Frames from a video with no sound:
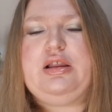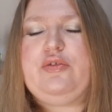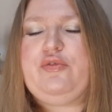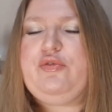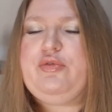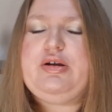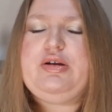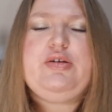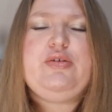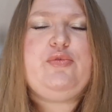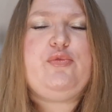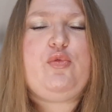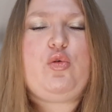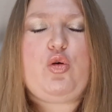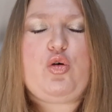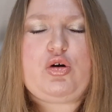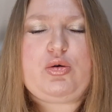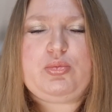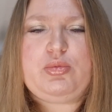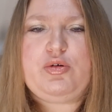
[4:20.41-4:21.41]
Very
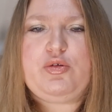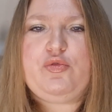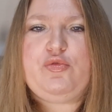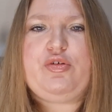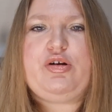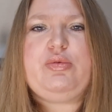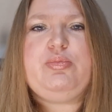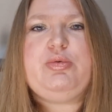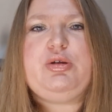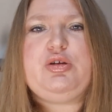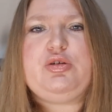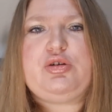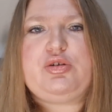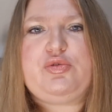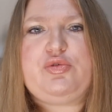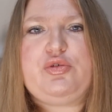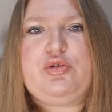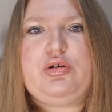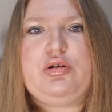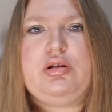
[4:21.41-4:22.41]
warm, very
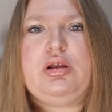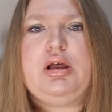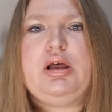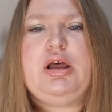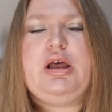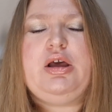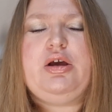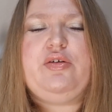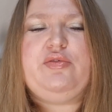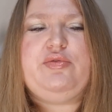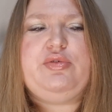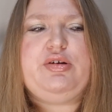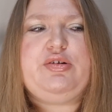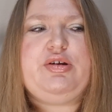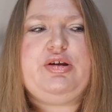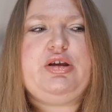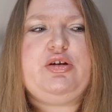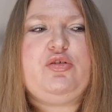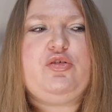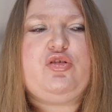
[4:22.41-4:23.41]
beautiful,
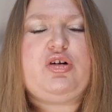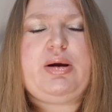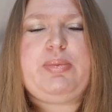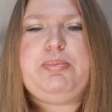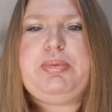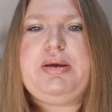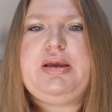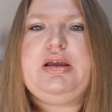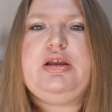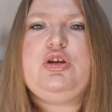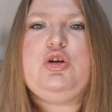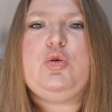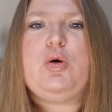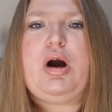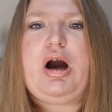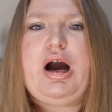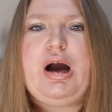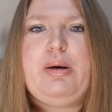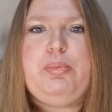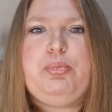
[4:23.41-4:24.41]
very wrapping you
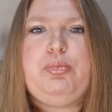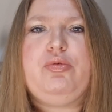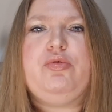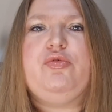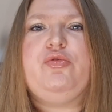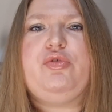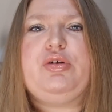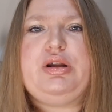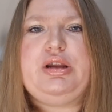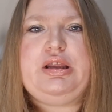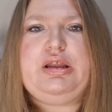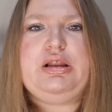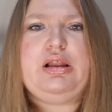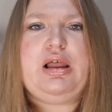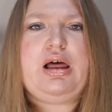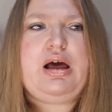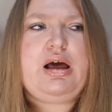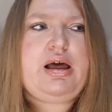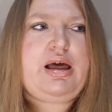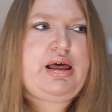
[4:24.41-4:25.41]
up vanilla.